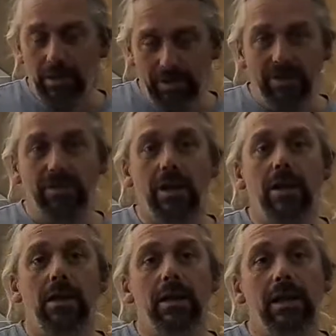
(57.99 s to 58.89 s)
This
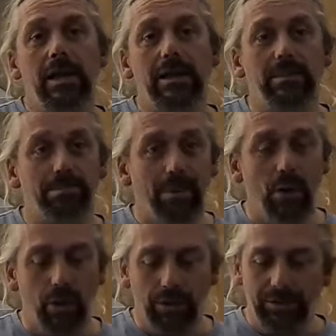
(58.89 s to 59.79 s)
is
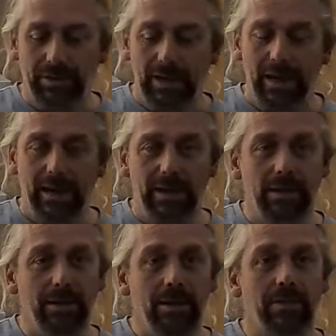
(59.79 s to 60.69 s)
bought in